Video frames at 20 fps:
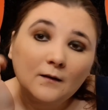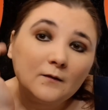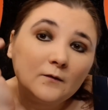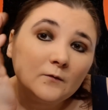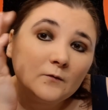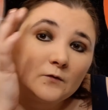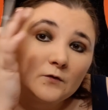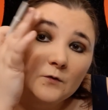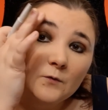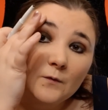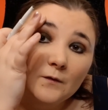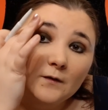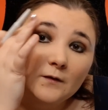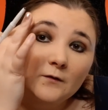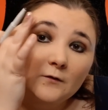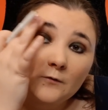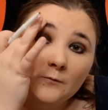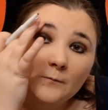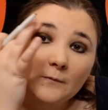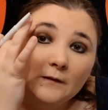Just do a
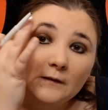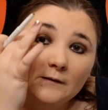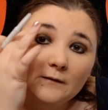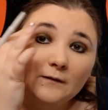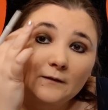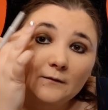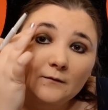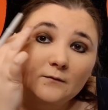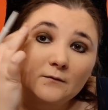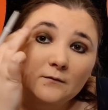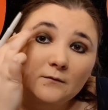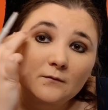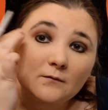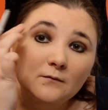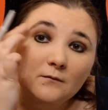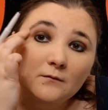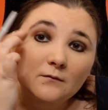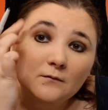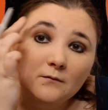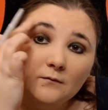little bit,
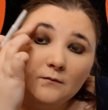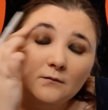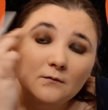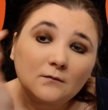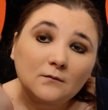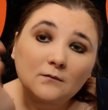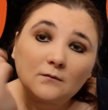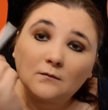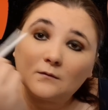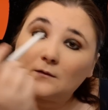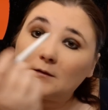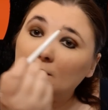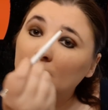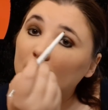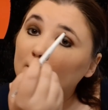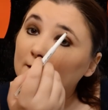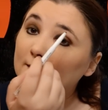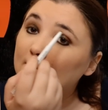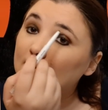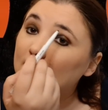
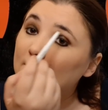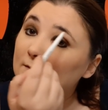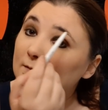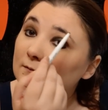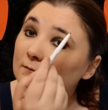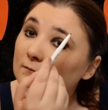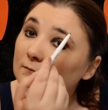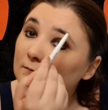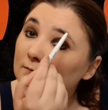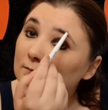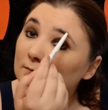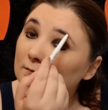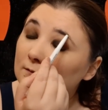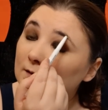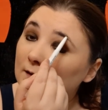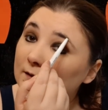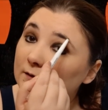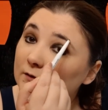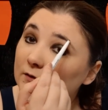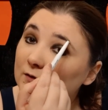because
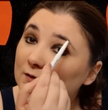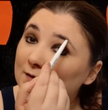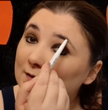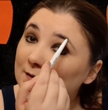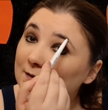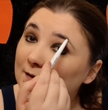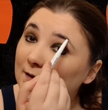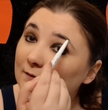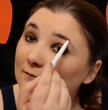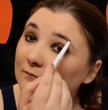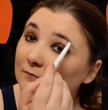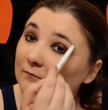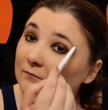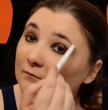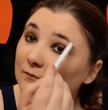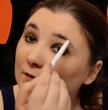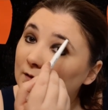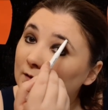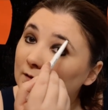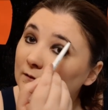as you see, I have
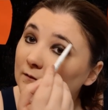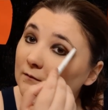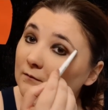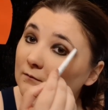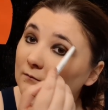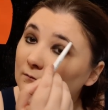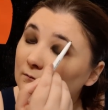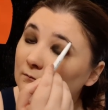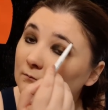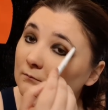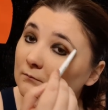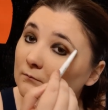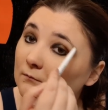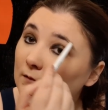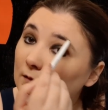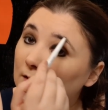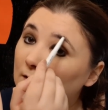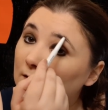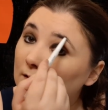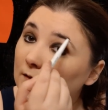very
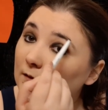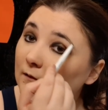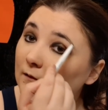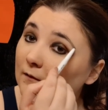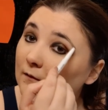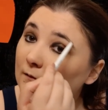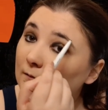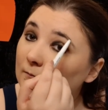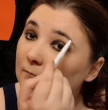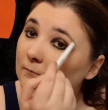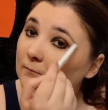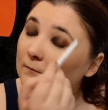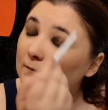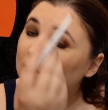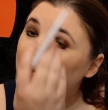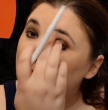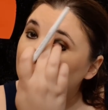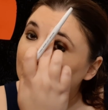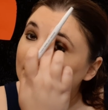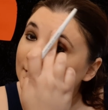
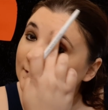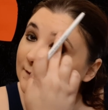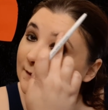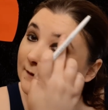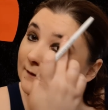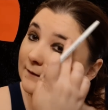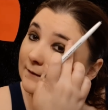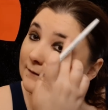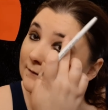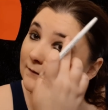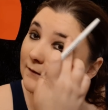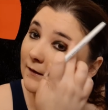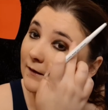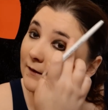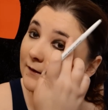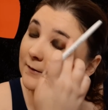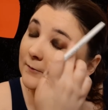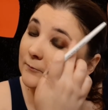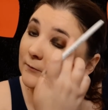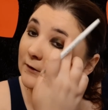precise
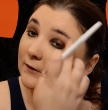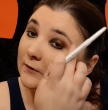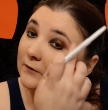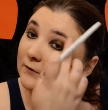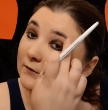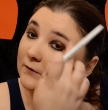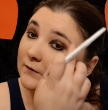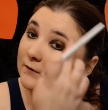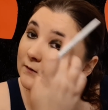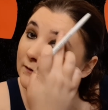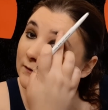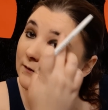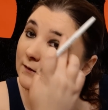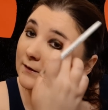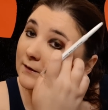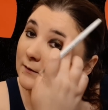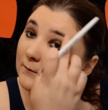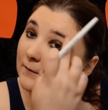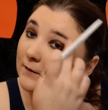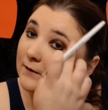eyebrows in
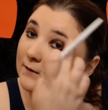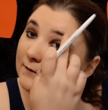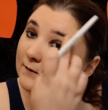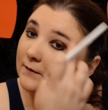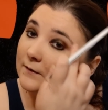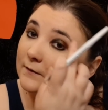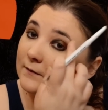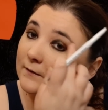a way, so